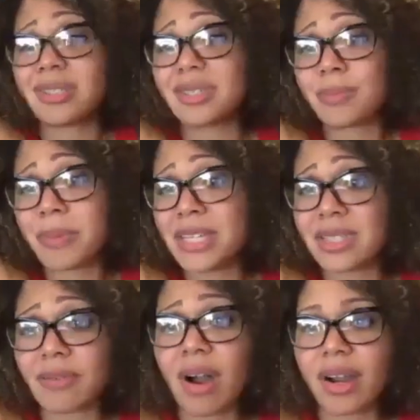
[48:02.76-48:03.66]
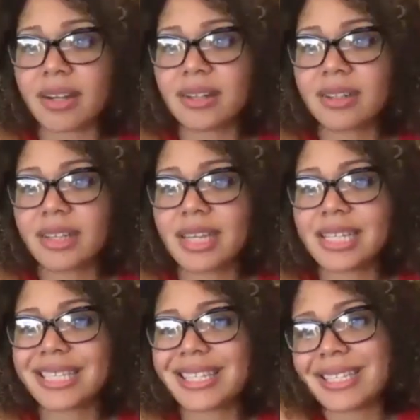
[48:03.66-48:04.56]
this piece of art
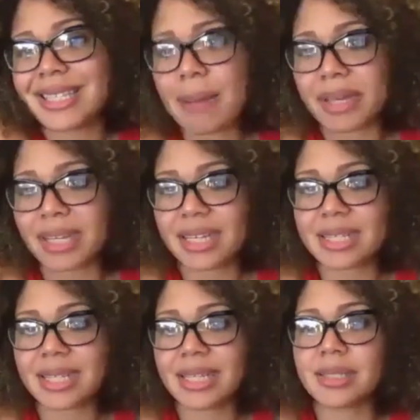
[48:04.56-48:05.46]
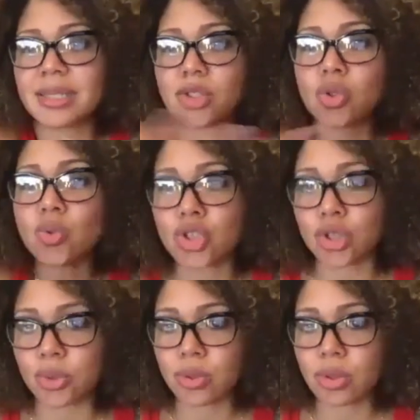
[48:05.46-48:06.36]
it's systemic it's
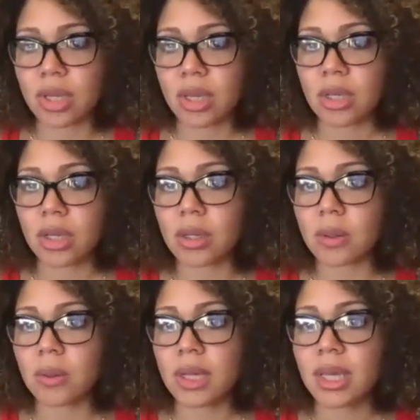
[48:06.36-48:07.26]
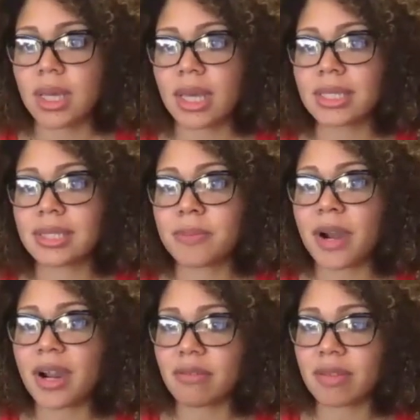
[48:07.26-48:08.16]
institutional you know it's
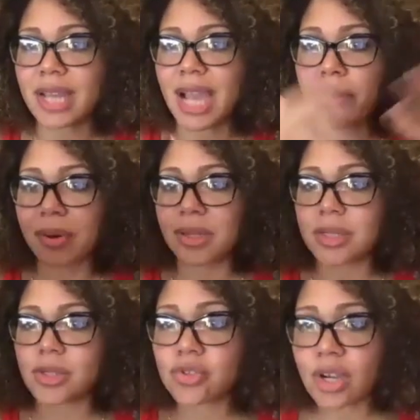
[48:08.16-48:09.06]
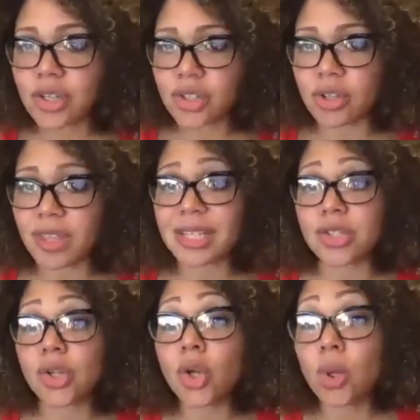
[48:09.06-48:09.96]
part of the capitalist structure that
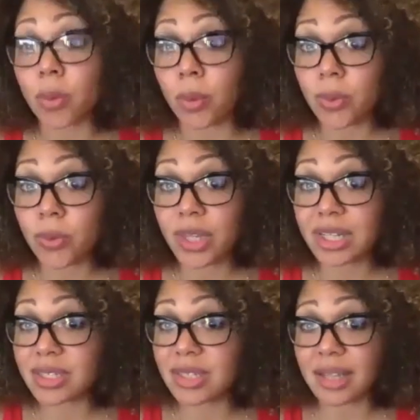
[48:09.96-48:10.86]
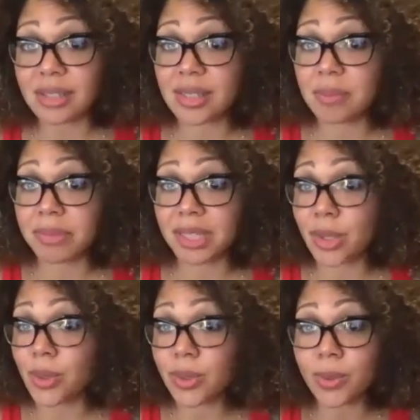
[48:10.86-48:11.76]
is global that is not simply
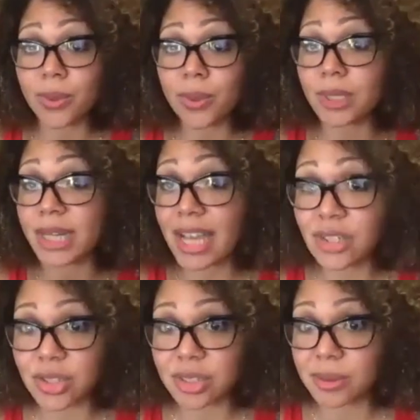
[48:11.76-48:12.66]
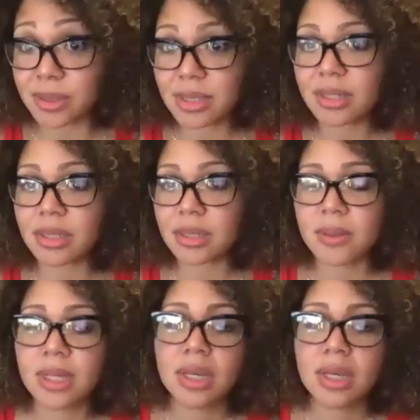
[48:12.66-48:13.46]
local or national you know